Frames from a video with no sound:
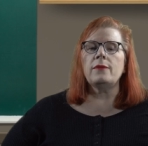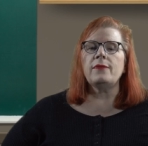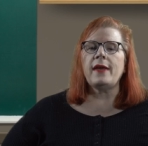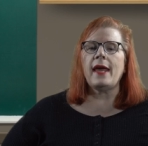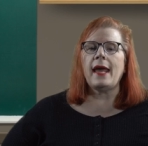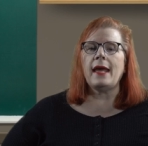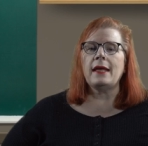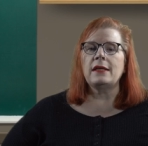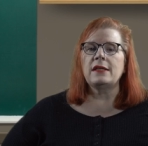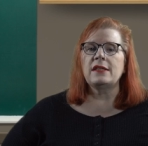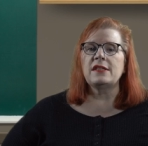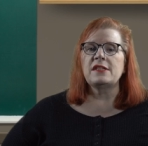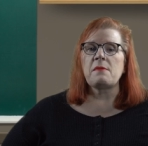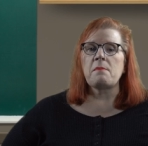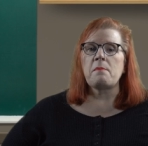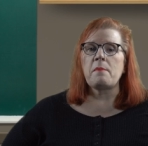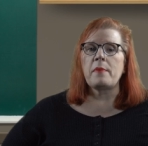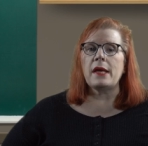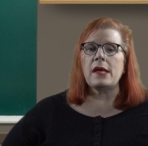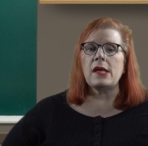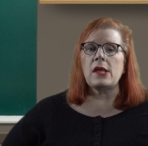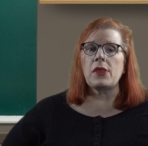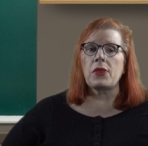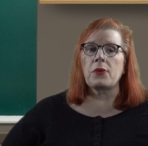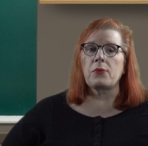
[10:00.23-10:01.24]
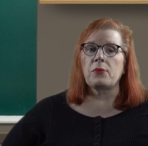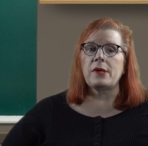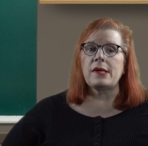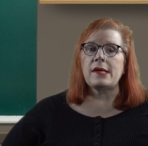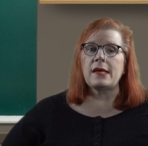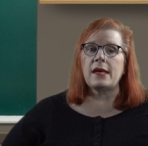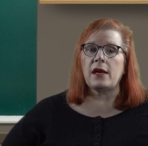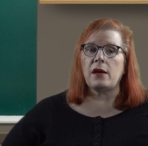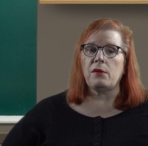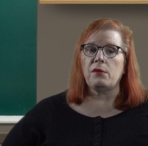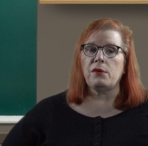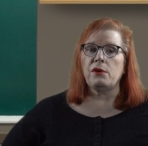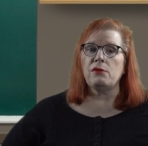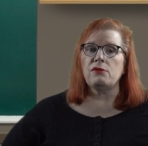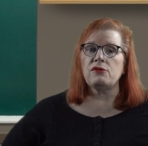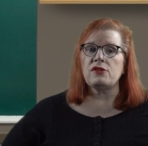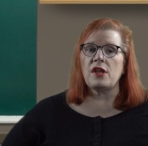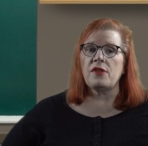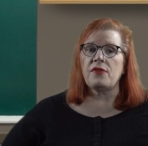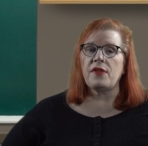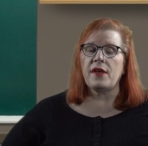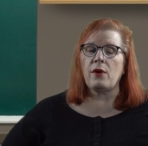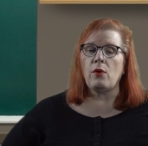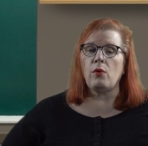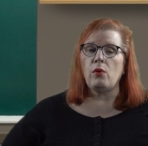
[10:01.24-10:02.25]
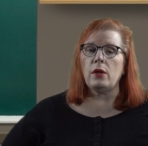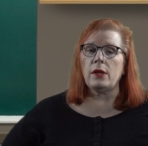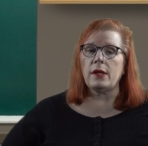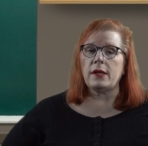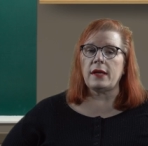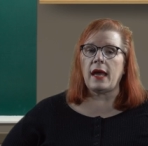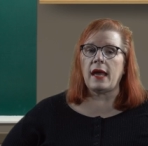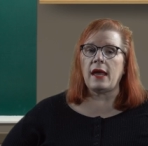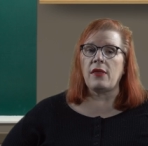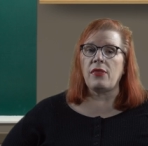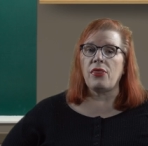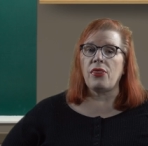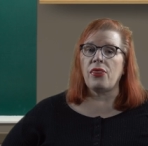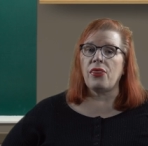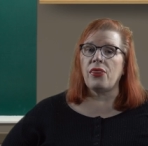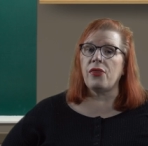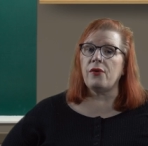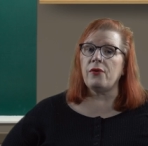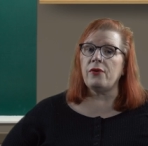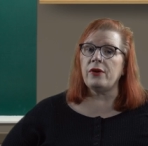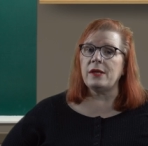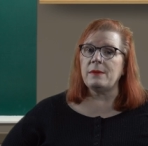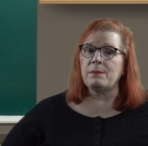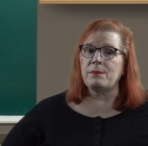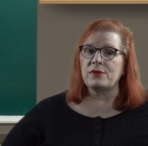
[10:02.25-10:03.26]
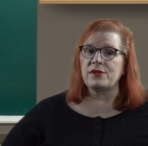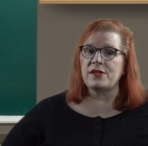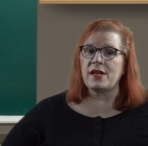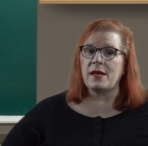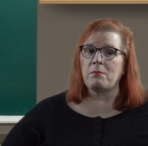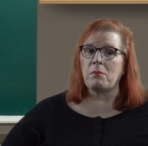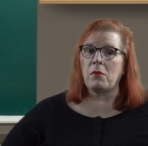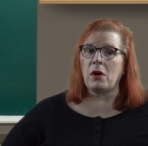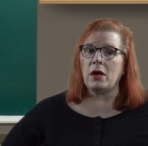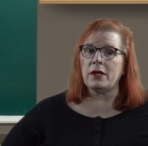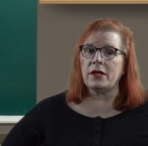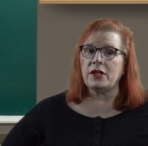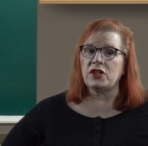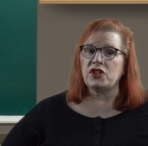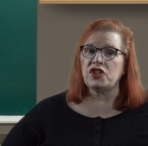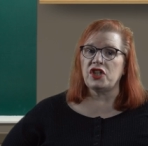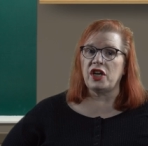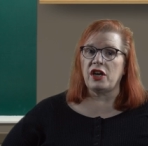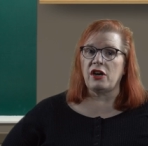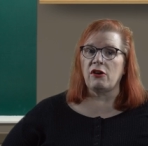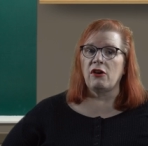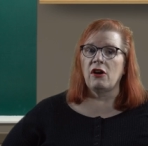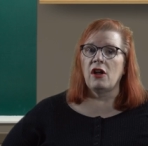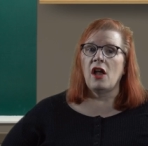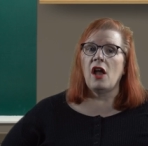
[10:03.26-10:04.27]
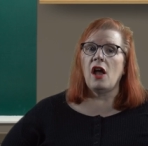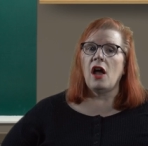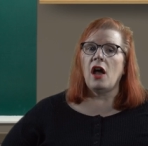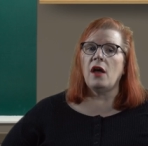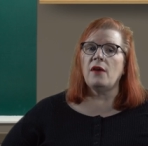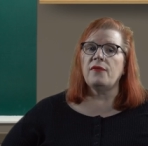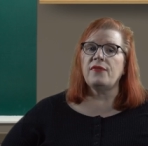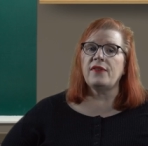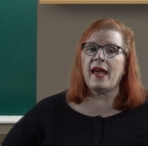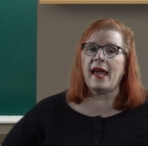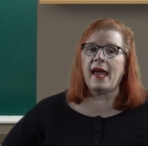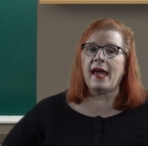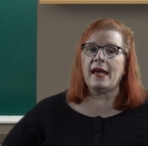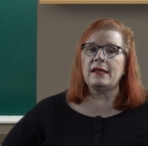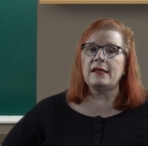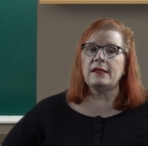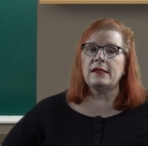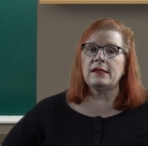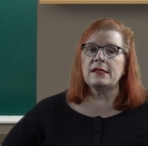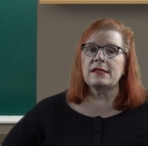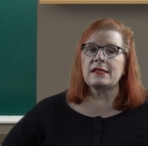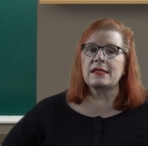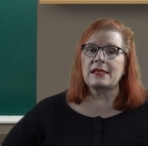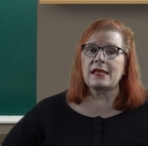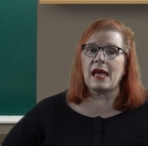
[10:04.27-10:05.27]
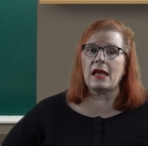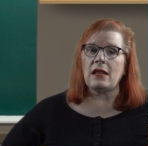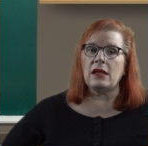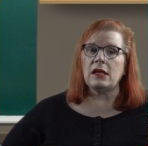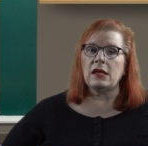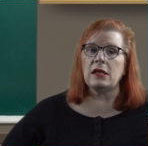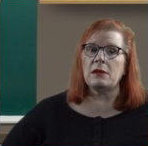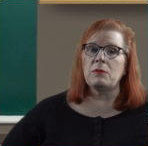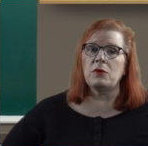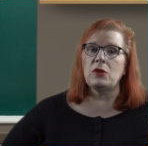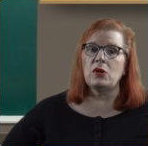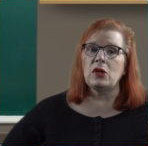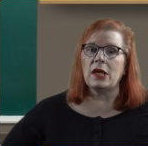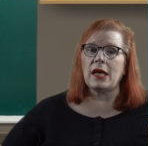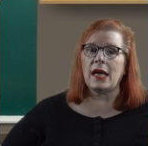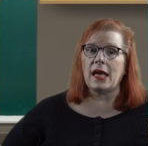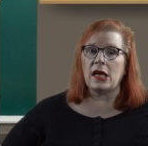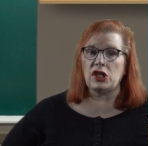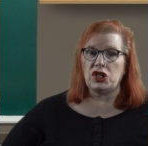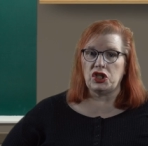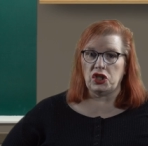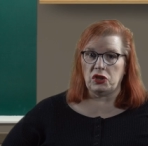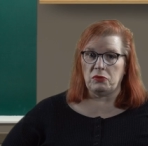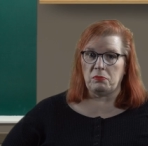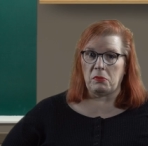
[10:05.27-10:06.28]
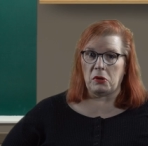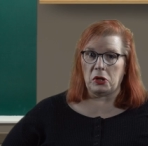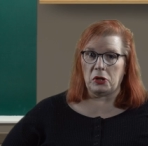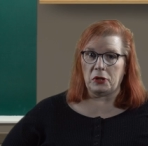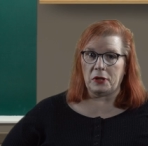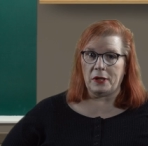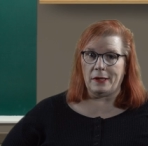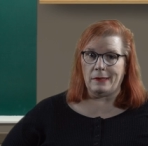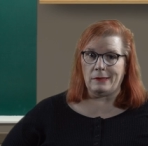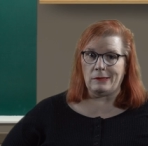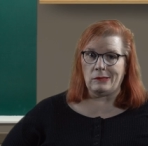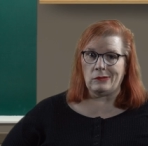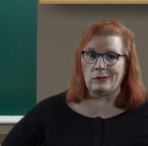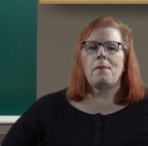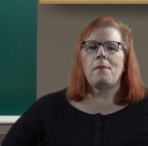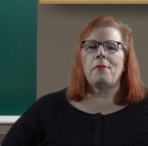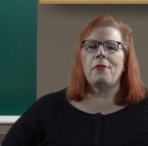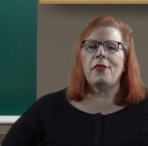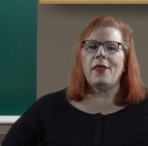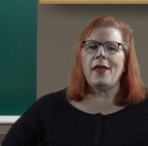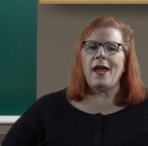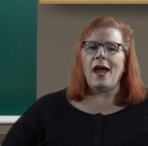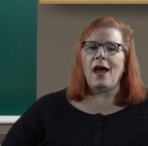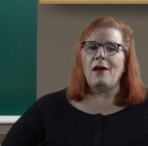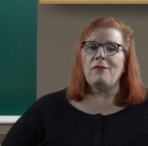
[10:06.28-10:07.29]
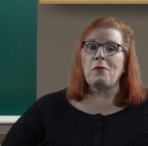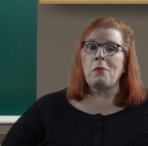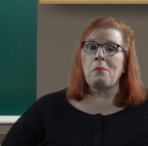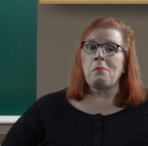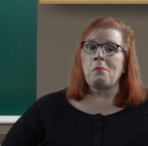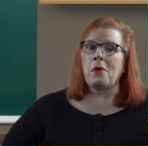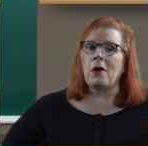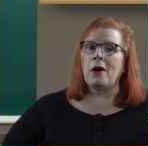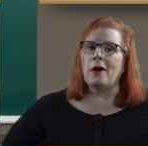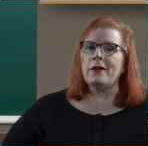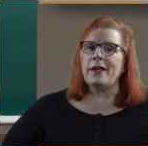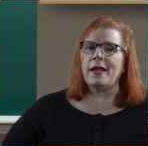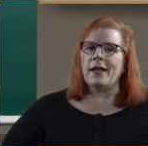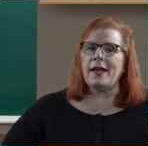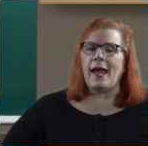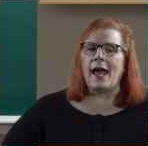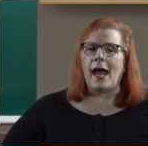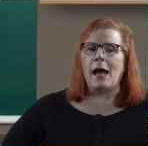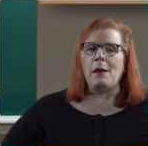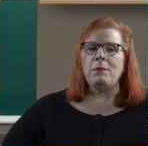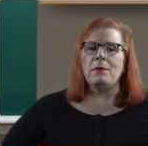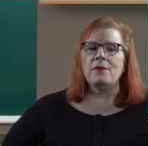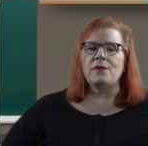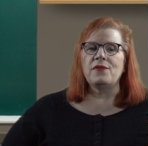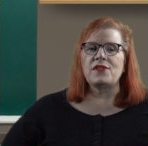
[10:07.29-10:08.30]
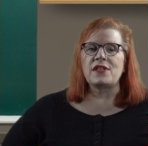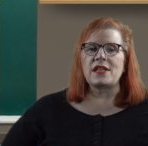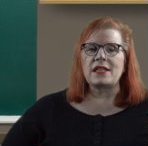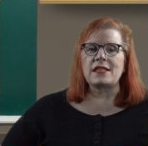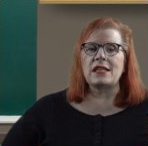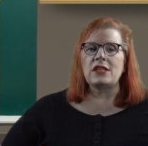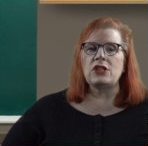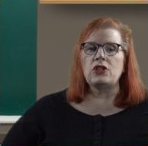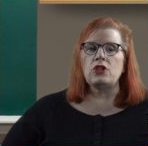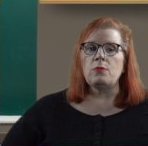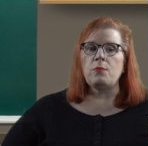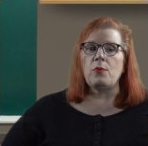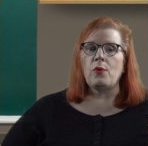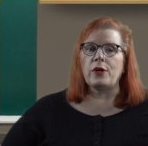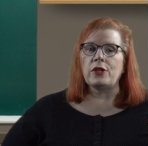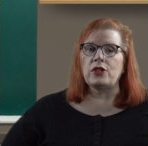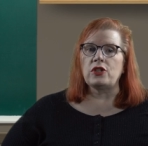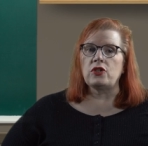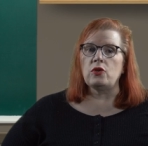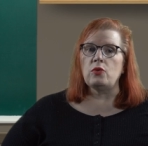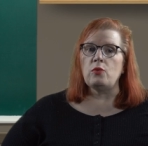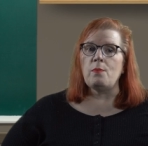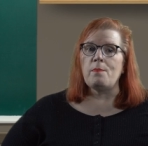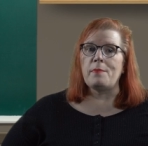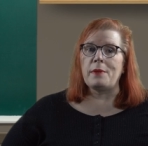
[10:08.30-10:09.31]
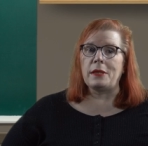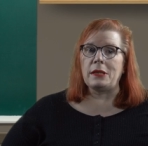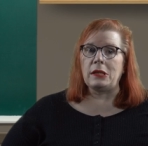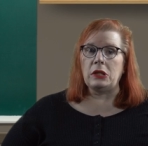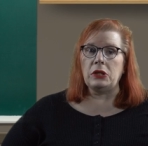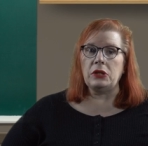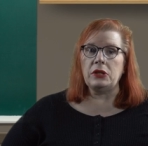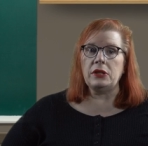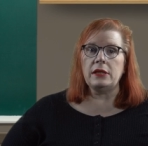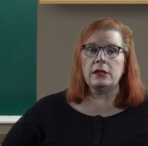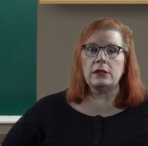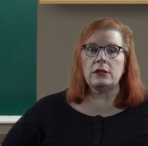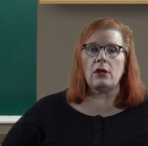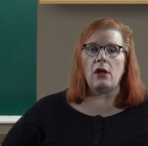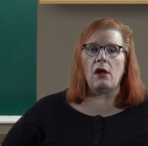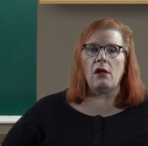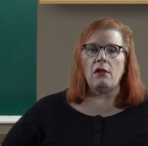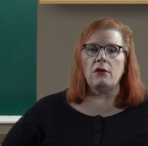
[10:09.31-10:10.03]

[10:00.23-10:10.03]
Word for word: of Canada's big three carriers, and they hold a 30% market share of Canada's telecommunication market. They have a market cap of $62.2 billion.